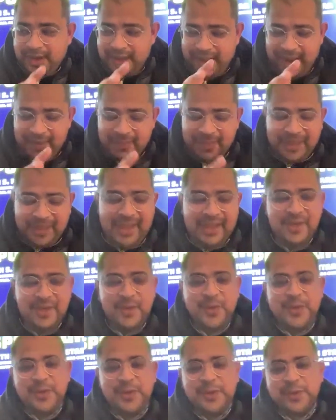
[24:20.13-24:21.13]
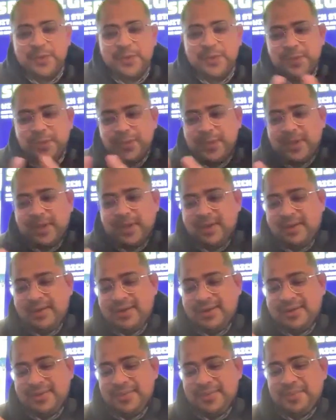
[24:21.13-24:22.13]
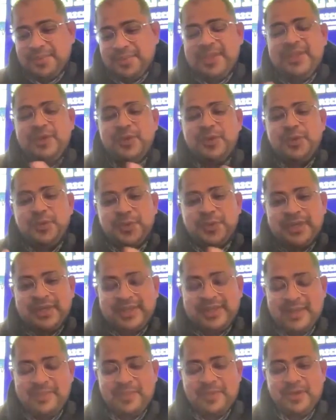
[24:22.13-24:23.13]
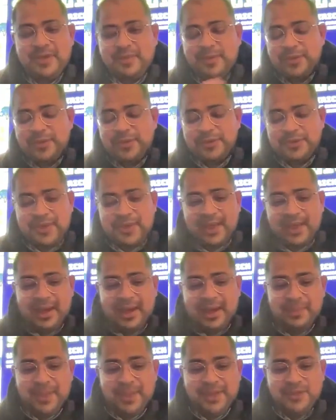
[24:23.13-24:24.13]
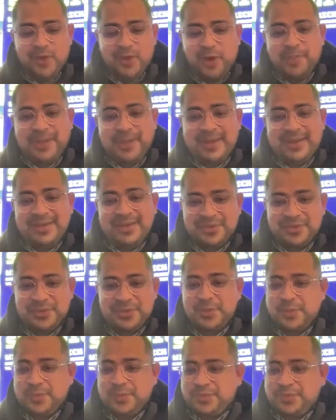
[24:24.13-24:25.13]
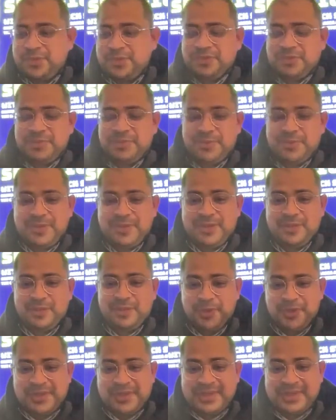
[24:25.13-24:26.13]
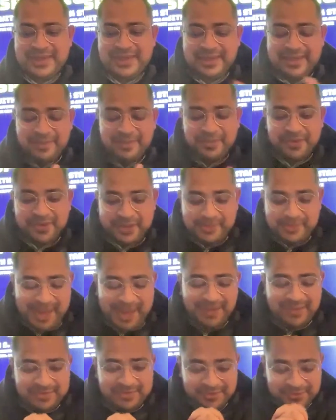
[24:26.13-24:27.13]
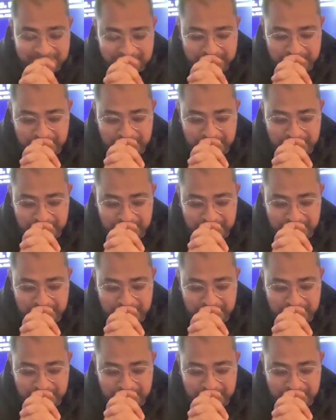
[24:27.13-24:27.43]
I'm again going to bring you to contemporary, because my job here is to shift between the book and contemporary matters.